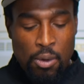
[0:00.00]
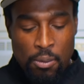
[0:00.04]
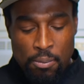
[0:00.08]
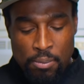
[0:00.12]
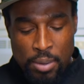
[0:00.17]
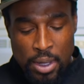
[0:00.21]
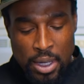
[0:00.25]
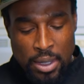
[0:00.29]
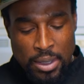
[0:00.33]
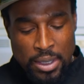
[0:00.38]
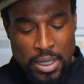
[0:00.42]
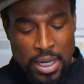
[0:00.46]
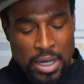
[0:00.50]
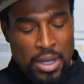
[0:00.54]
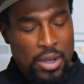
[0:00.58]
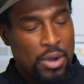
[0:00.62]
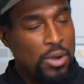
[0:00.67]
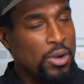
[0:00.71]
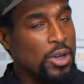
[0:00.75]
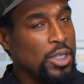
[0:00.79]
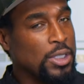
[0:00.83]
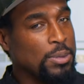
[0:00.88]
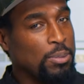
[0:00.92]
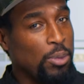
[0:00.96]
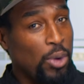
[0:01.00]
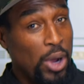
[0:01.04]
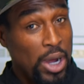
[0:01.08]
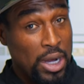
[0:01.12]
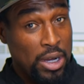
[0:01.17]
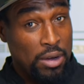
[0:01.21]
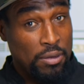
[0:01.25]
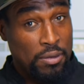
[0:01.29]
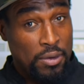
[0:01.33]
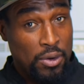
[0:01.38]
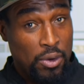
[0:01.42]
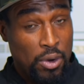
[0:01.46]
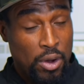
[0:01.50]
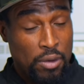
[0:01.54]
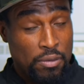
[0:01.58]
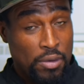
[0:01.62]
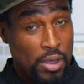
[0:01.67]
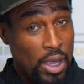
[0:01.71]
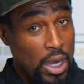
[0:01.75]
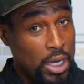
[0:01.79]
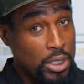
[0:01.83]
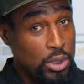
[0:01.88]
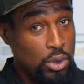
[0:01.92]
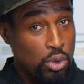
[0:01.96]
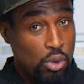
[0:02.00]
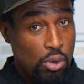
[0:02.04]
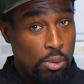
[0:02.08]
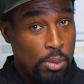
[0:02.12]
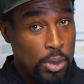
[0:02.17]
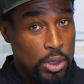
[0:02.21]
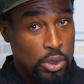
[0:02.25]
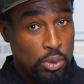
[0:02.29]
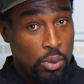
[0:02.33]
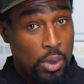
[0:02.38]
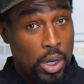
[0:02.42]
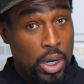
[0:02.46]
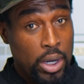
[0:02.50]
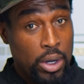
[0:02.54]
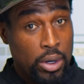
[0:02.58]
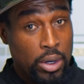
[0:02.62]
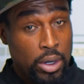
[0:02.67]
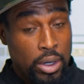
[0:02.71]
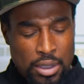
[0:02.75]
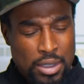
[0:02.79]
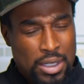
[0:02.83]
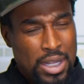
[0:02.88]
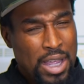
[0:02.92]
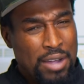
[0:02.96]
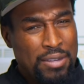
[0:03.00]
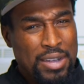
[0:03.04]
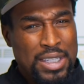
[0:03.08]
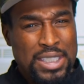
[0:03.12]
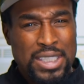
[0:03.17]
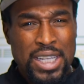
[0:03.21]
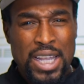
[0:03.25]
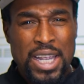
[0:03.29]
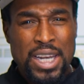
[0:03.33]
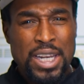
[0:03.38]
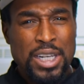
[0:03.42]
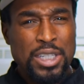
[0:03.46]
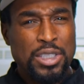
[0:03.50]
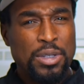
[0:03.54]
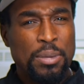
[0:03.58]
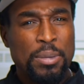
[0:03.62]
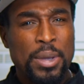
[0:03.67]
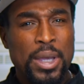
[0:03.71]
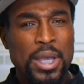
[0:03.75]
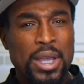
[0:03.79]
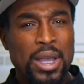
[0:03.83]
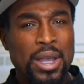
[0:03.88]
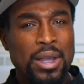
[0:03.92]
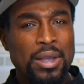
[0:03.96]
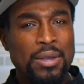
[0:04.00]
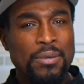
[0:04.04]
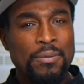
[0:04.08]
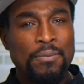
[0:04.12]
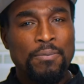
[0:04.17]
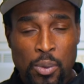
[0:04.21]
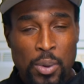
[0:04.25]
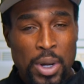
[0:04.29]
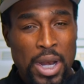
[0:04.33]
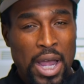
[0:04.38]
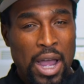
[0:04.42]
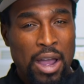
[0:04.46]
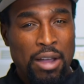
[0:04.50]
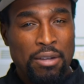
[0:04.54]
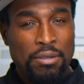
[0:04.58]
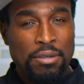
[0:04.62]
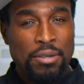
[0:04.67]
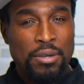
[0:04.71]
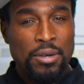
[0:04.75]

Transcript: big, then you're going to spoil the flour if you add too much water. They have a saying in Jamaica, you will have